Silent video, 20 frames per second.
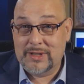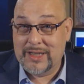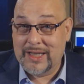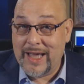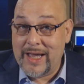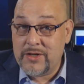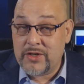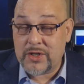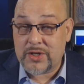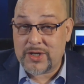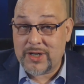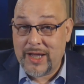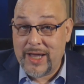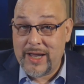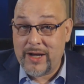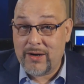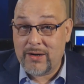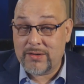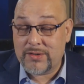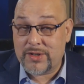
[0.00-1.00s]

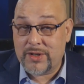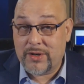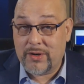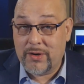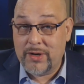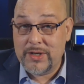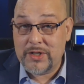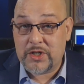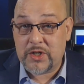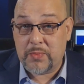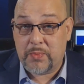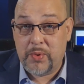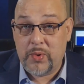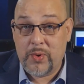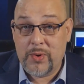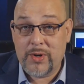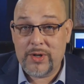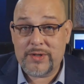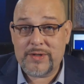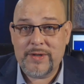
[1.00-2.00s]
legislators that are in
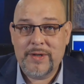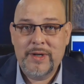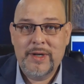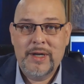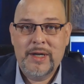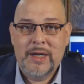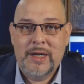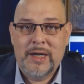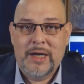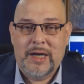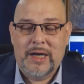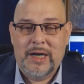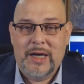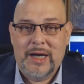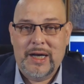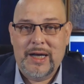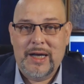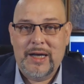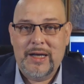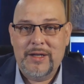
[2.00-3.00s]
support
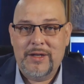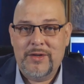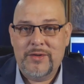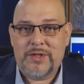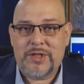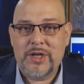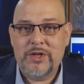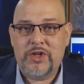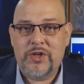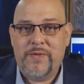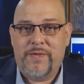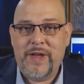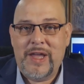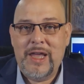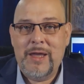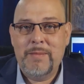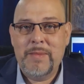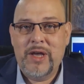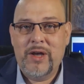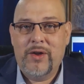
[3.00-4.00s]
uh, you said you've
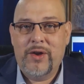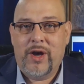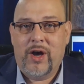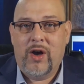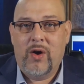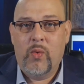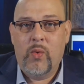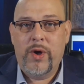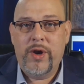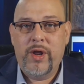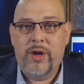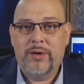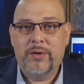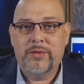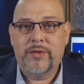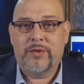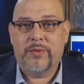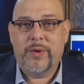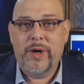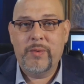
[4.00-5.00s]
emailed all
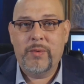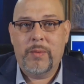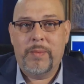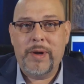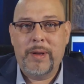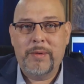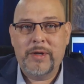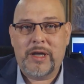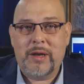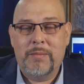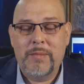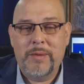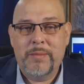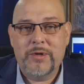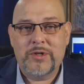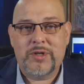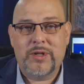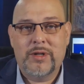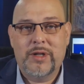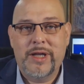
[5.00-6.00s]
103 Republican
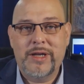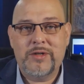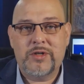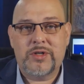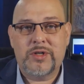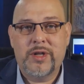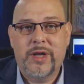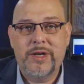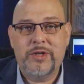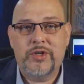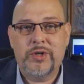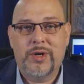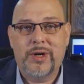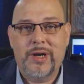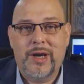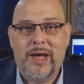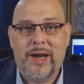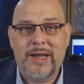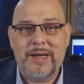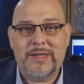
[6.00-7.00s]
members of the legislature,
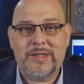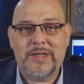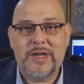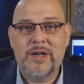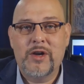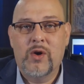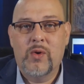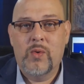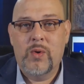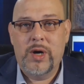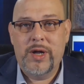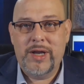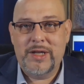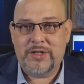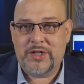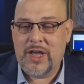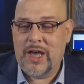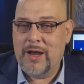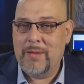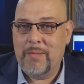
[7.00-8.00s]
and not a single one
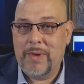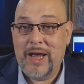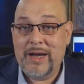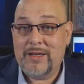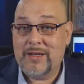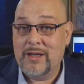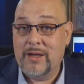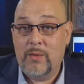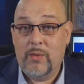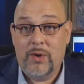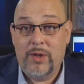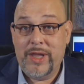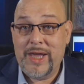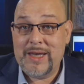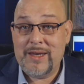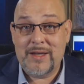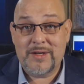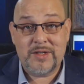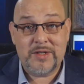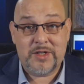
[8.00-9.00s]
has gotten back to you. Well,
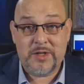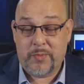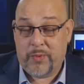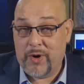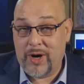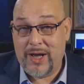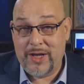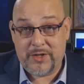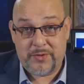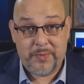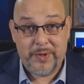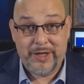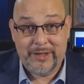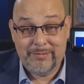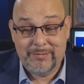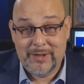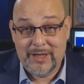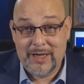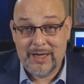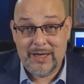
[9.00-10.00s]
that doesn't surprise me.
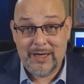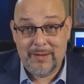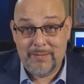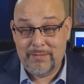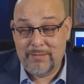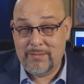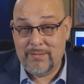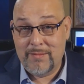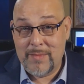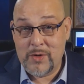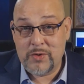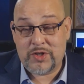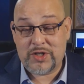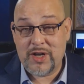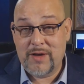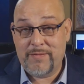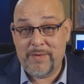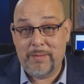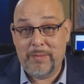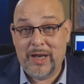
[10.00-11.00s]
Um, most
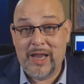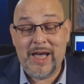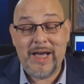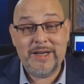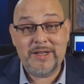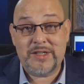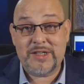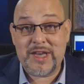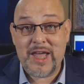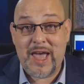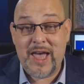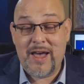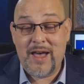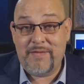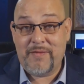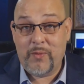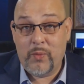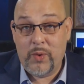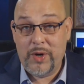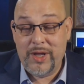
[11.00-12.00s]
of them light
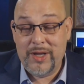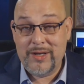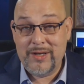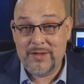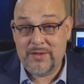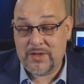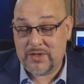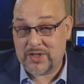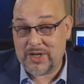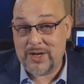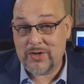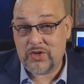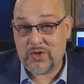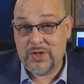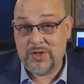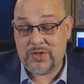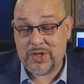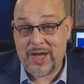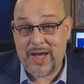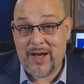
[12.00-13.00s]
staff when the
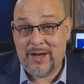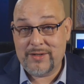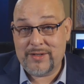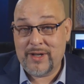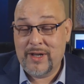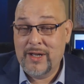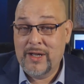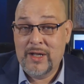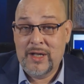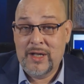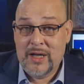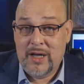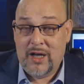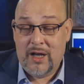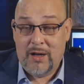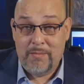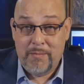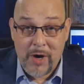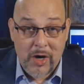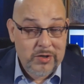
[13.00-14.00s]
session is out.
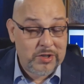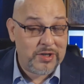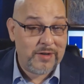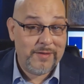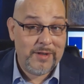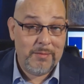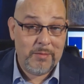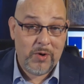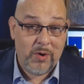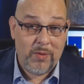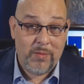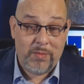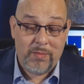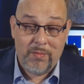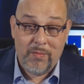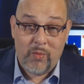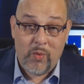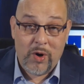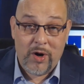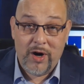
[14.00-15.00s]
Uh, most of them are
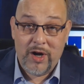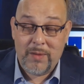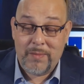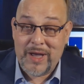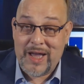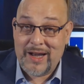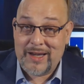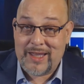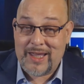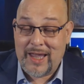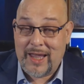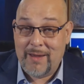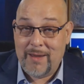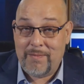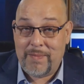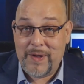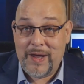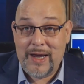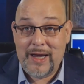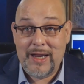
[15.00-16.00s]
worried about
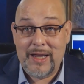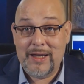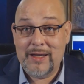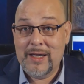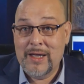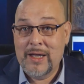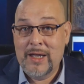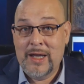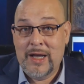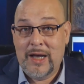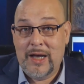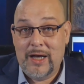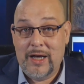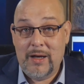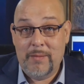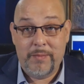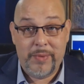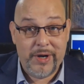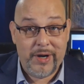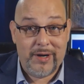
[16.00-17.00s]
campaigning.
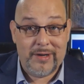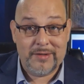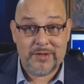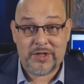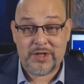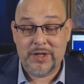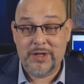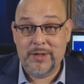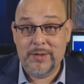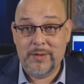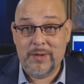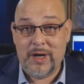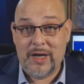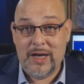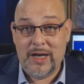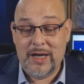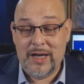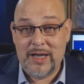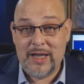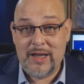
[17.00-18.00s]
Uh, but also,
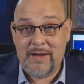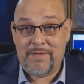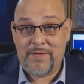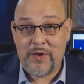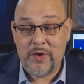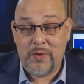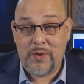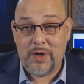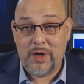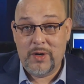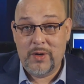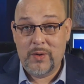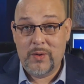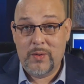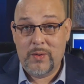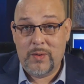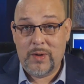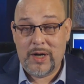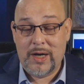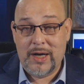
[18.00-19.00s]
uh, if you
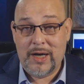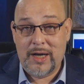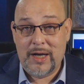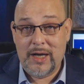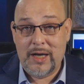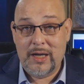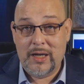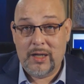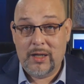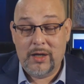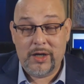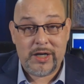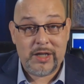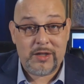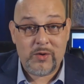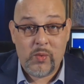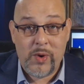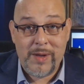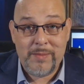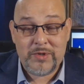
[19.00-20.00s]
go uh, look at
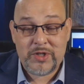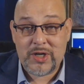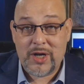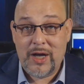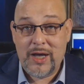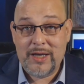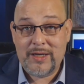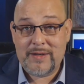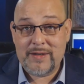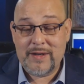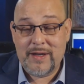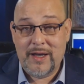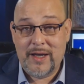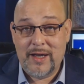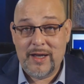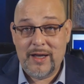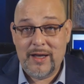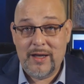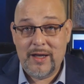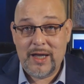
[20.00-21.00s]
the website
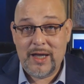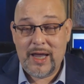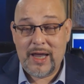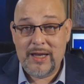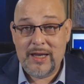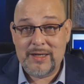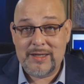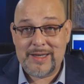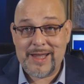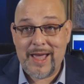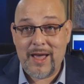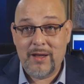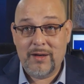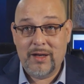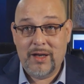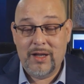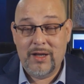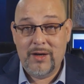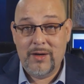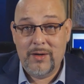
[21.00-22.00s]
uh, and
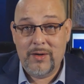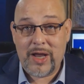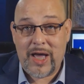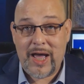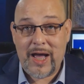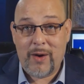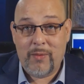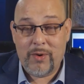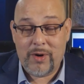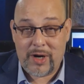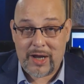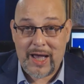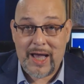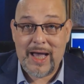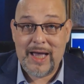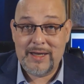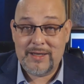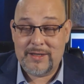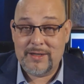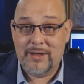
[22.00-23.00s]
download our
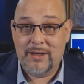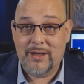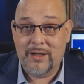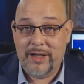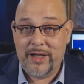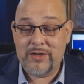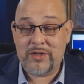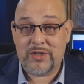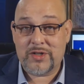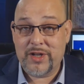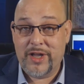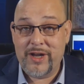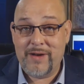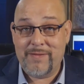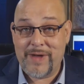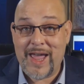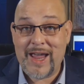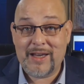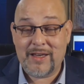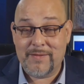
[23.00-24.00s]
guide to
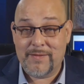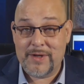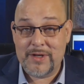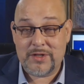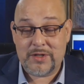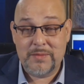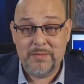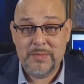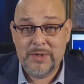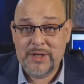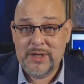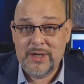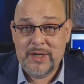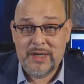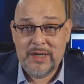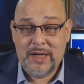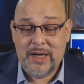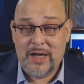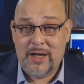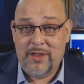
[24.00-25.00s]
legislative activism,
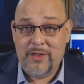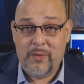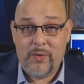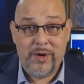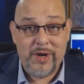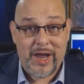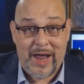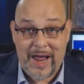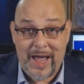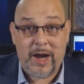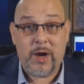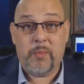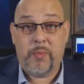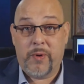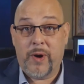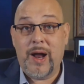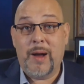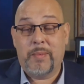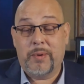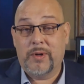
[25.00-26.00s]
uh, the one to how to
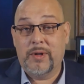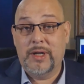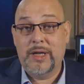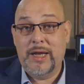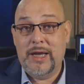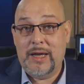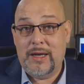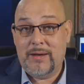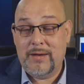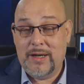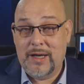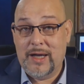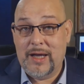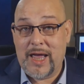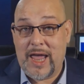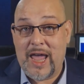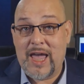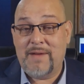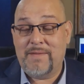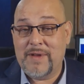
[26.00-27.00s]
properly
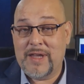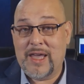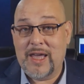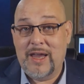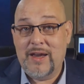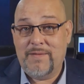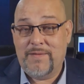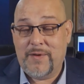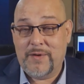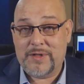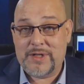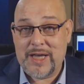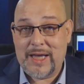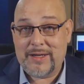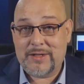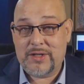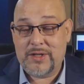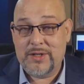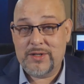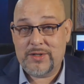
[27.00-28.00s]
advocate for
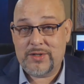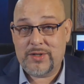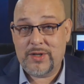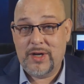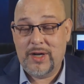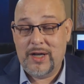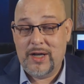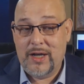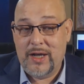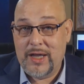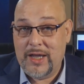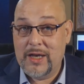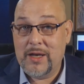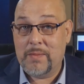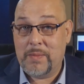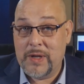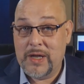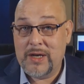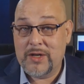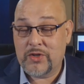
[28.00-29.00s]
Texas
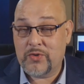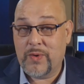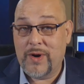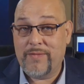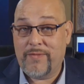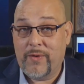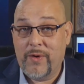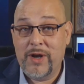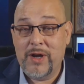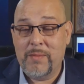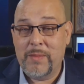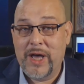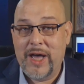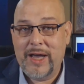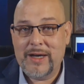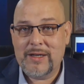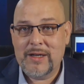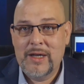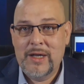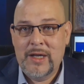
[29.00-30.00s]
Independence Referendum
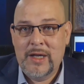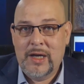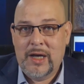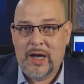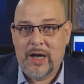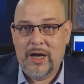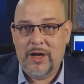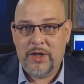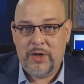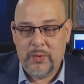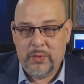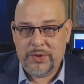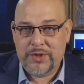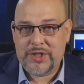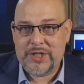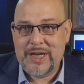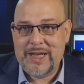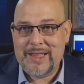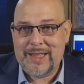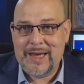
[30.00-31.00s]
Act, uh, you will
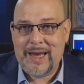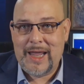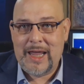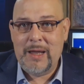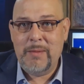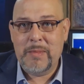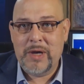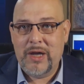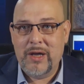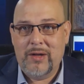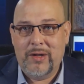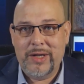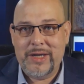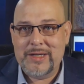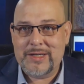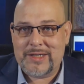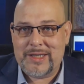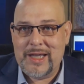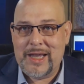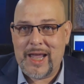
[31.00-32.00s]
see that email
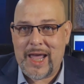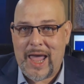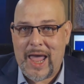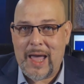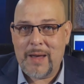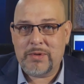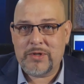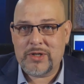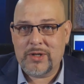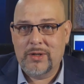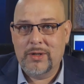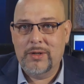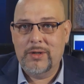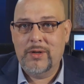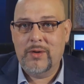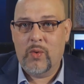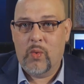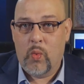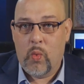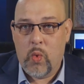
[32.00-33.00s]
is the
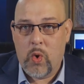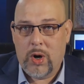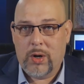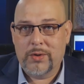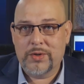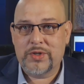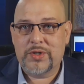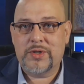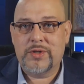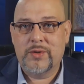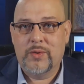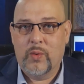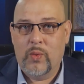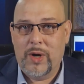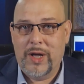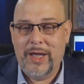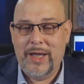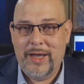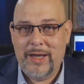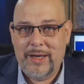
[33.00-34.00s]
absolute worst
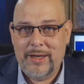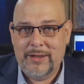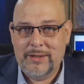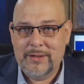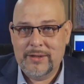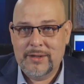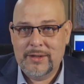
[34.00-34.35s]
way